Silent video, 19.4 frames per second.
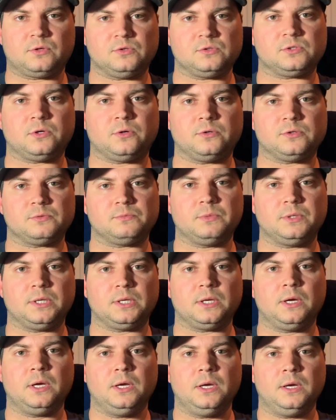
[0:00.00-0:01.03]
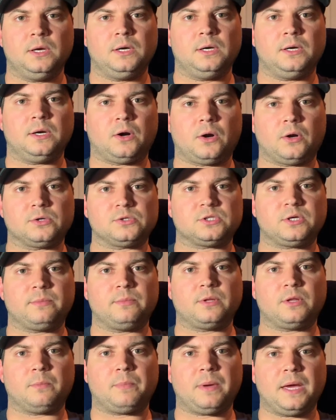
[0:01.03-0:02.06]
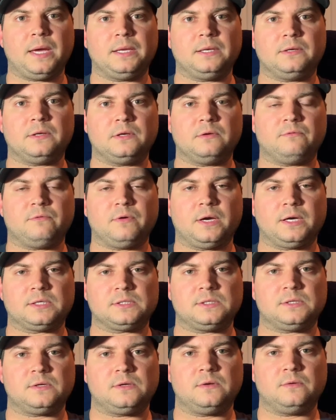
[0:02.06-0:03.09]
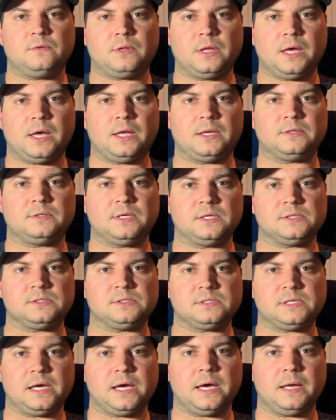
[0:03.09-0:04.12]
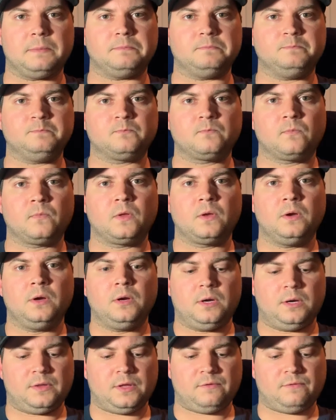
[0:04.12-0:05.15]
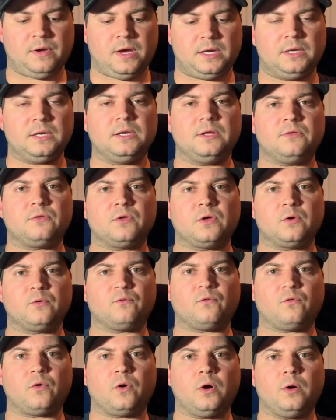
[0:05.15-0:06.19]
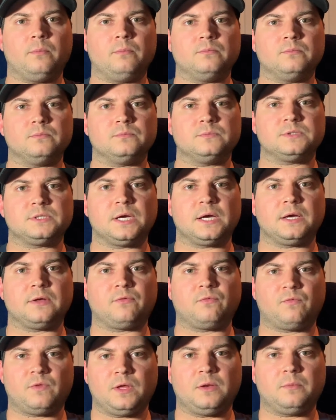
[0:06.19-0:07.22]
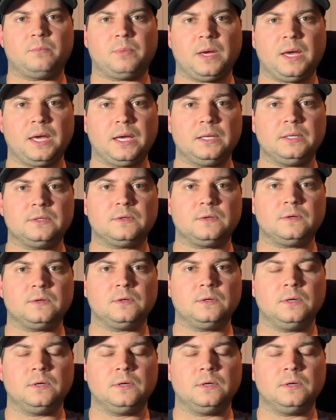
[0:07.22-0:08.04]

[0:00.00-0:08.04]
concerns me are some of the paint defects that Tesla's had. They've had anything from, say, thin paint,